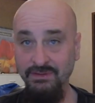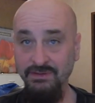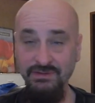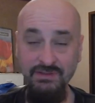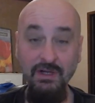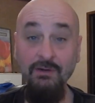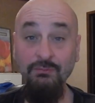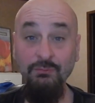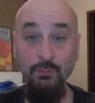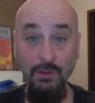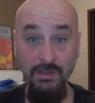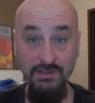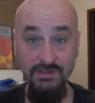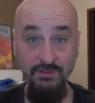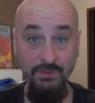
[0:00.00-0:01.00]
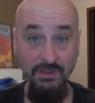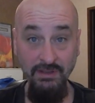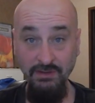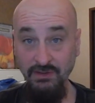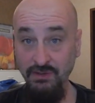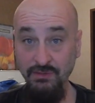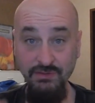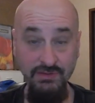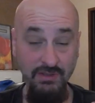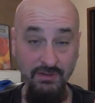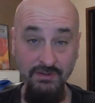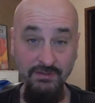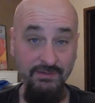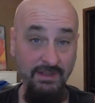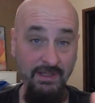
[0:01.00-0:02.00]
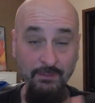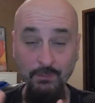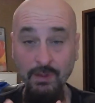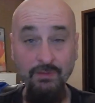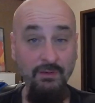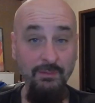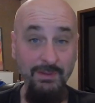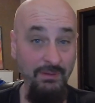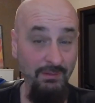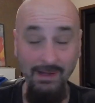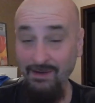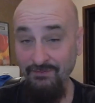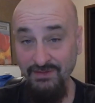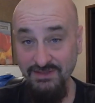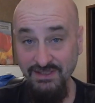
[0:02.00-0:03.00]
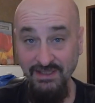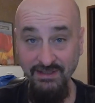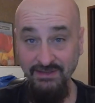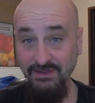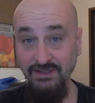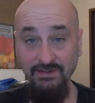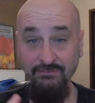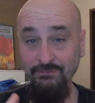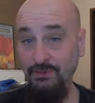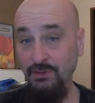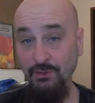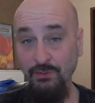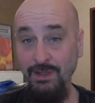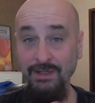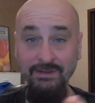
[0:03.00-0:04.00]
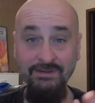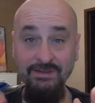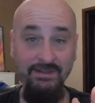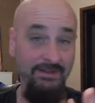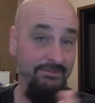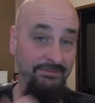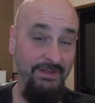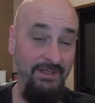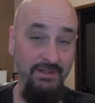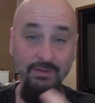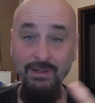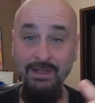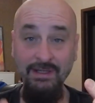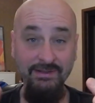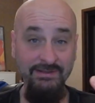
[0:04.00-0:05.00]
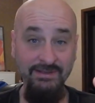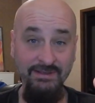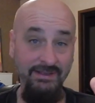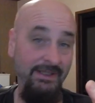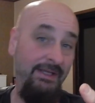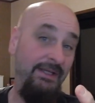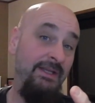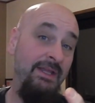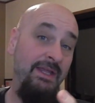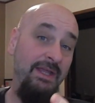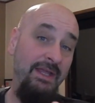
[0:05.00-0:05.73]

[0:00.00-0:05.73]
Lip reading: softwares that we could use, you know, whether it be graphics editing and photo editing and video editing and